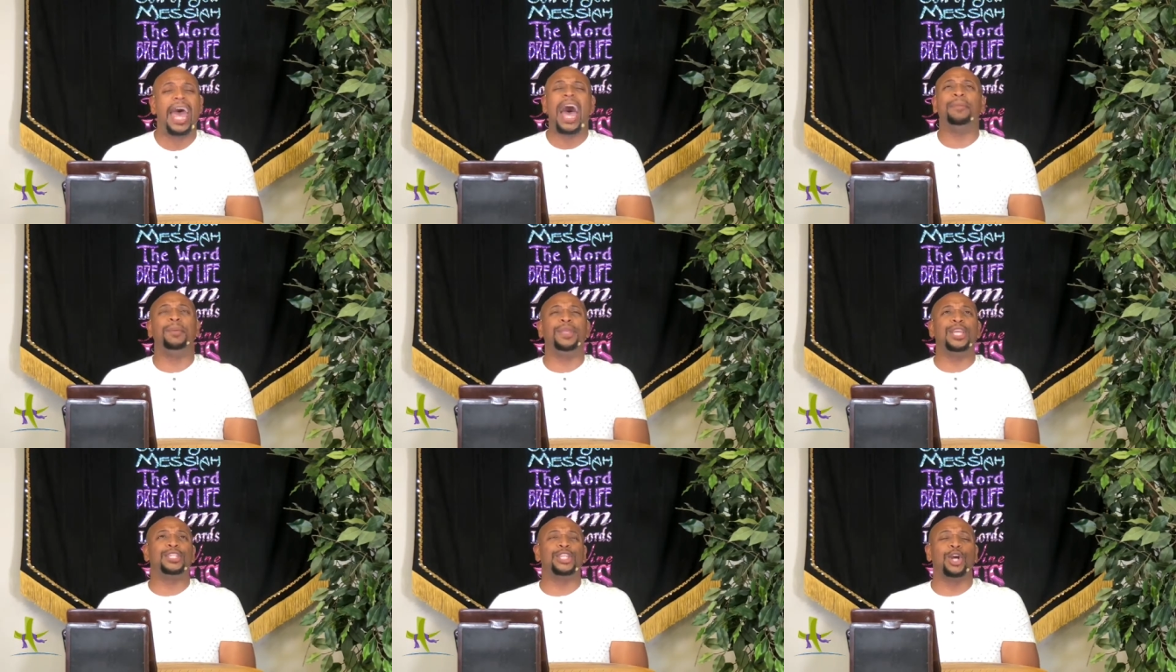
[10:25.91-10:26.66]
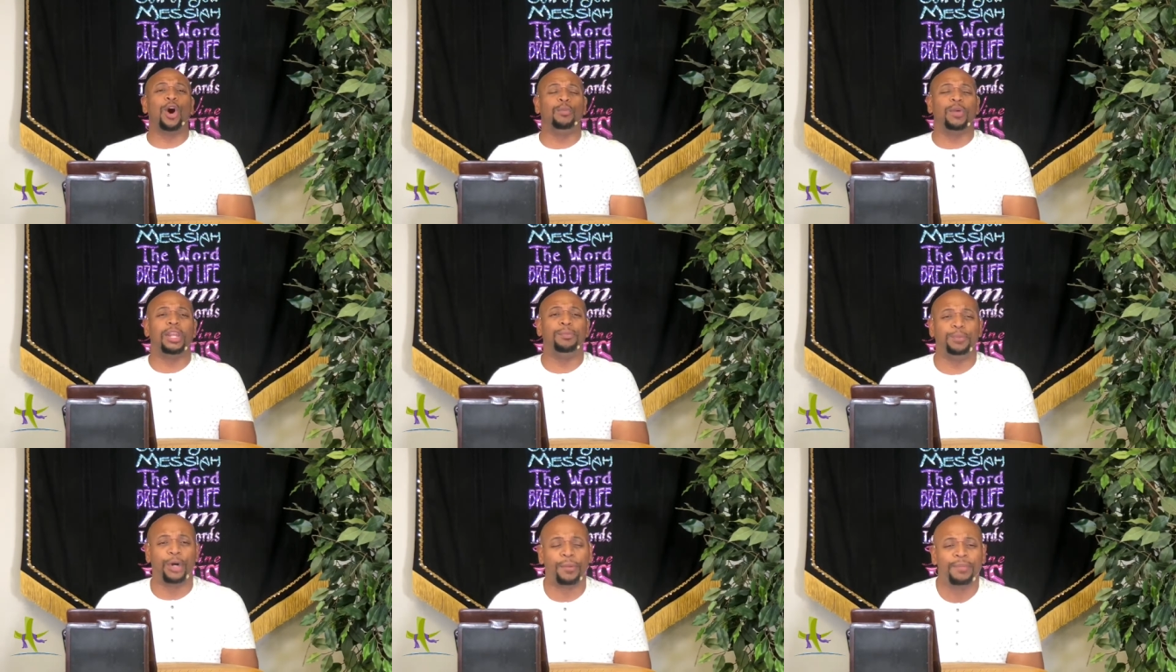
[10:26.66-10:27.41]
I remember years ago, I read a
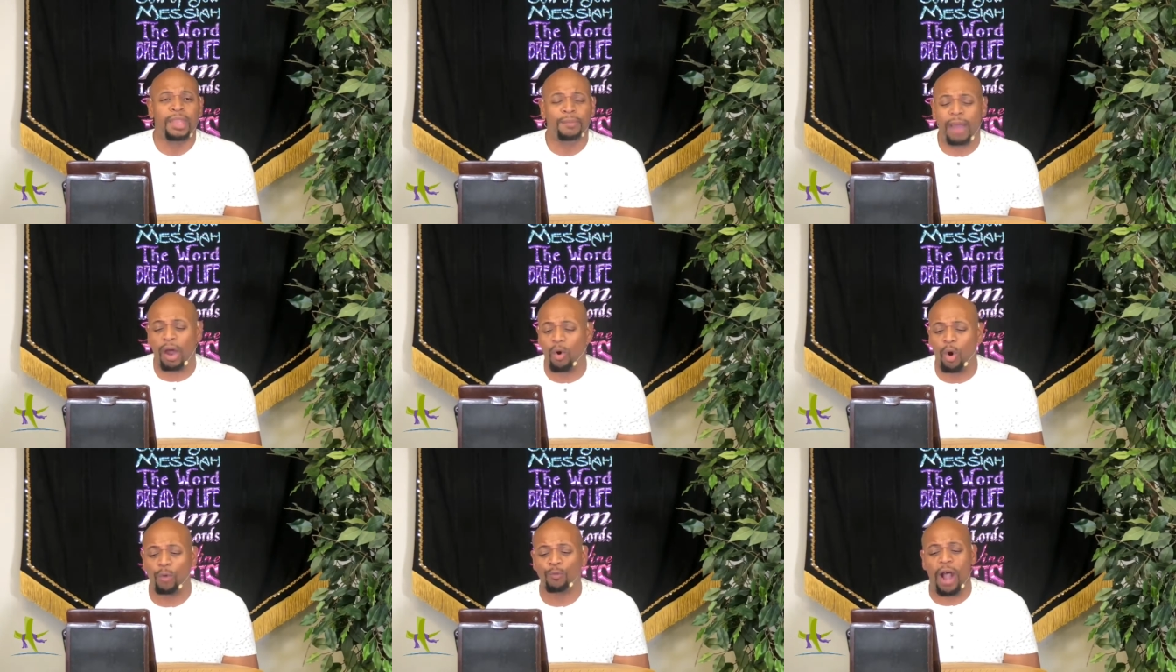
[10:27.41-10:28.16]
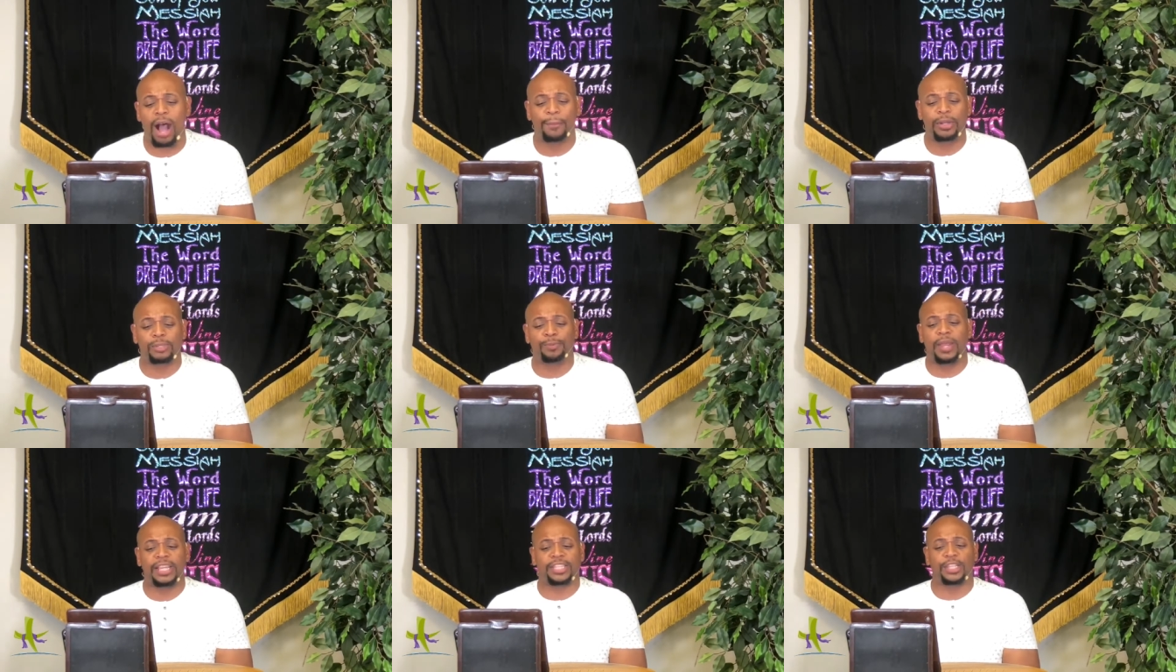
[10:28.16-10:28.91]
book by Oral Roberts,
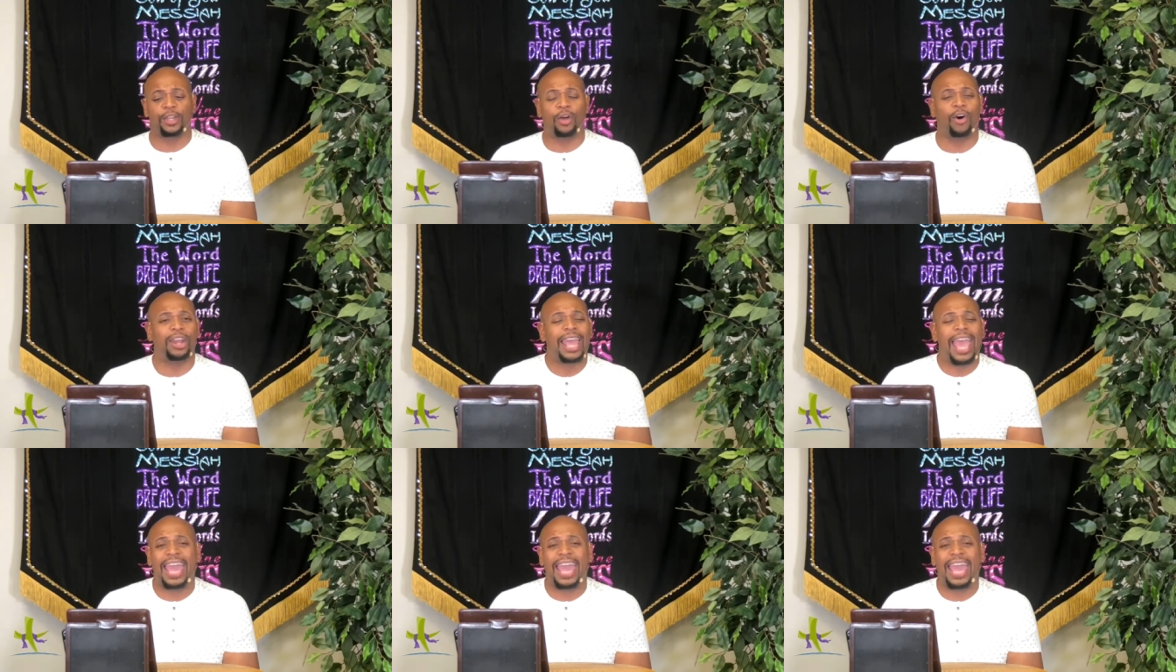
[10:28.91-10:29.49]
bless the Lord,